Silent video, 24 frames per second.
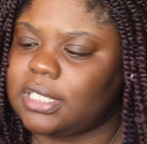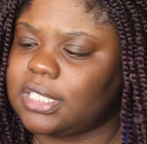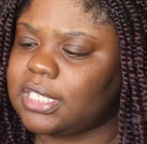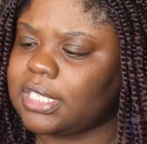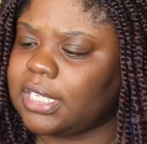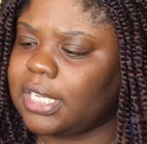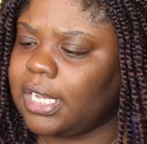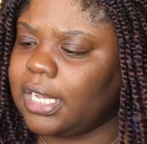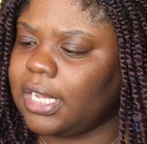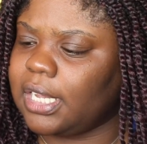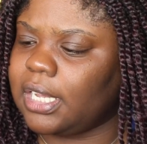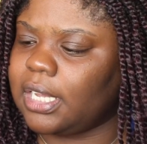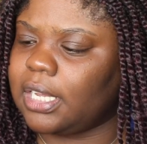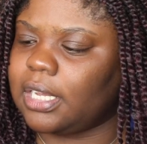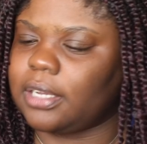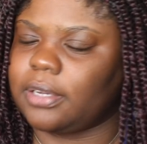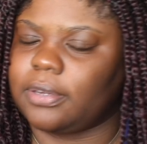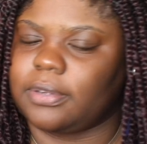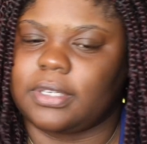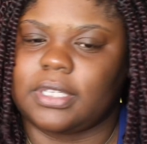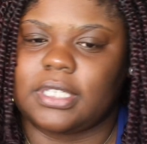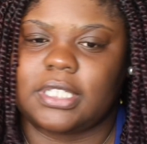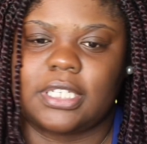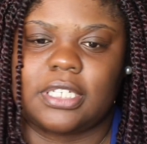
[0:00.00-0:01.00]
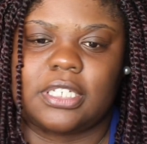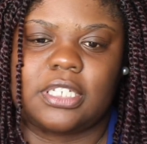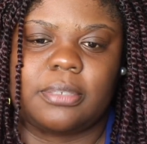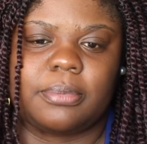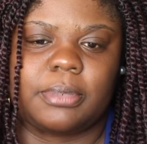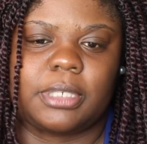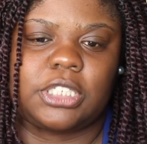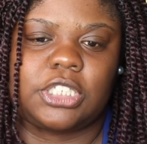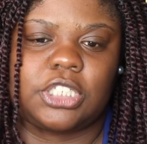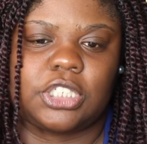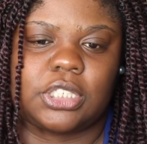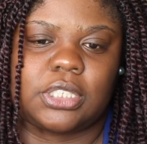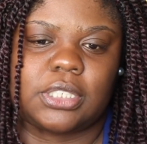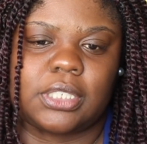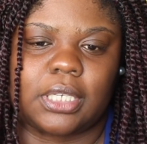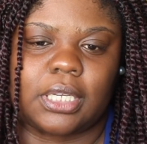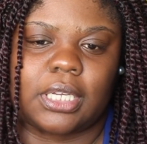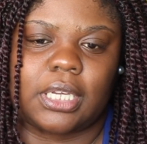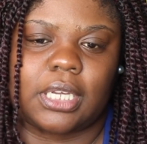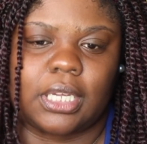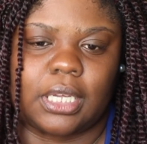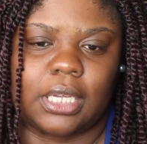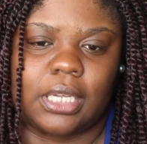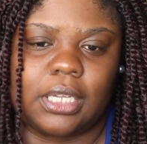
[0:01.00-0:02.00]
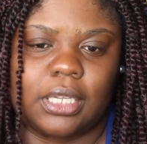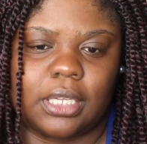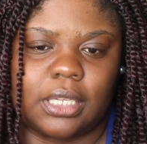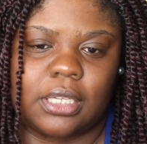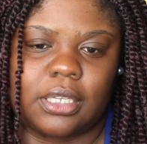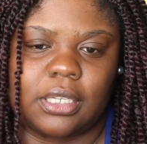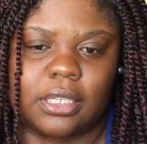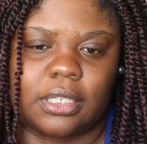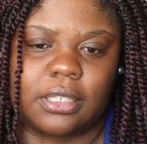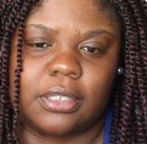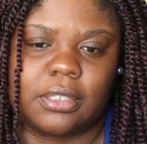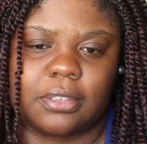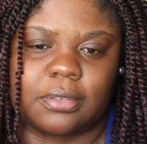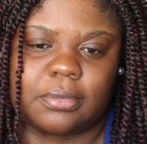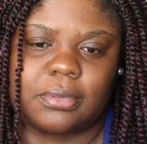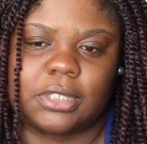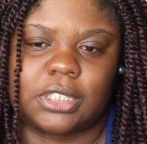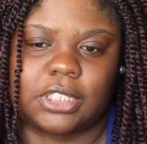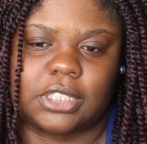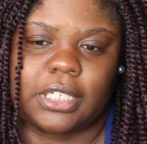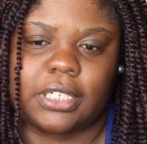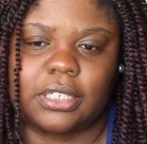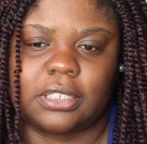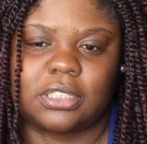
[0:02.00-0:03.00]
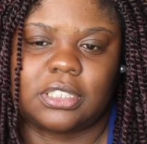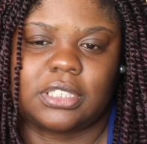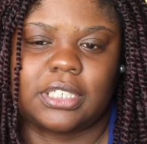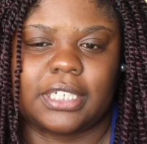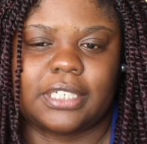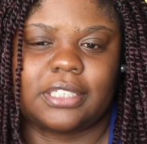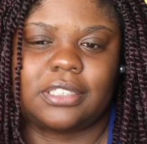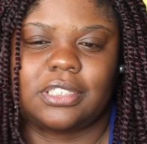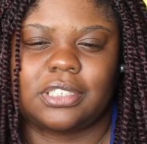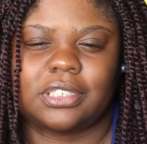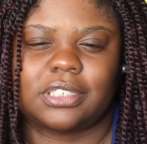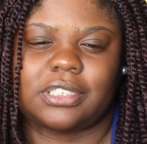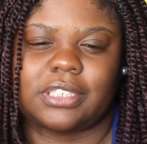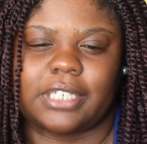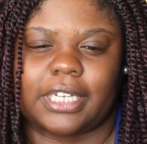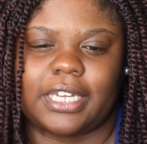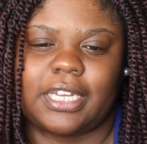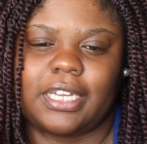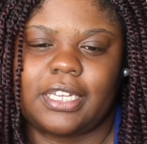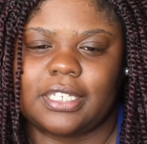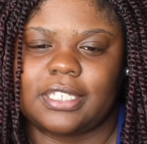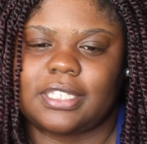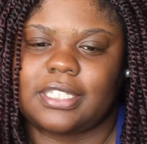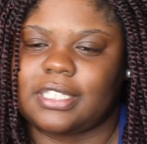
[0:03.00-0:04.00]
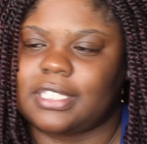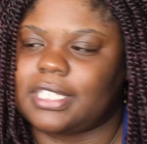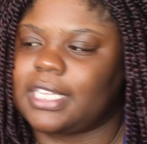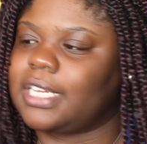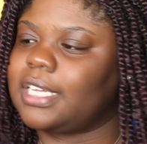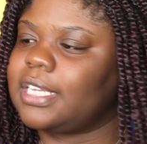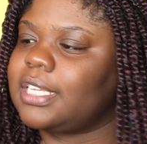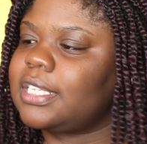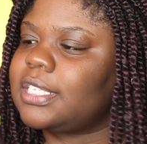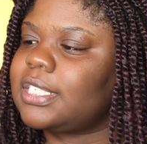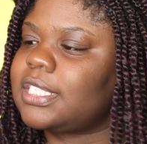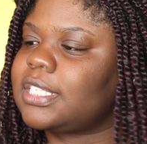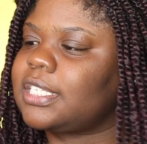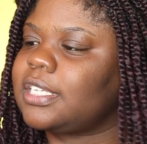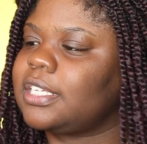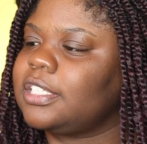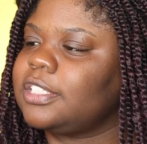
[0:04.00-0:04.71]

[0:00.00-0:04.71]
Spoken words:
Dang, oh, this needs to be shook up. Shake, shake, shake, sis.